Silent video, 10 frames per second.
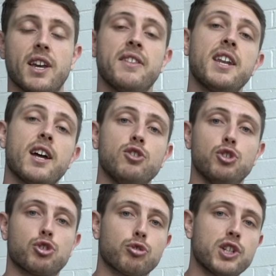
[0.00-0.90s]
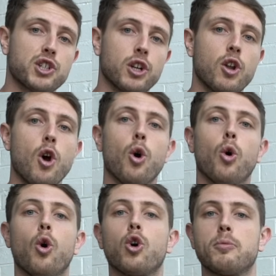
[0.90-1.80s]
and then our nutrition
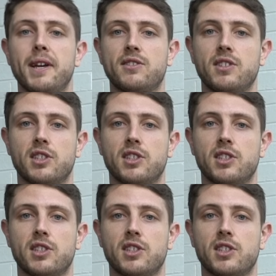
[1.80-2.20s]
augments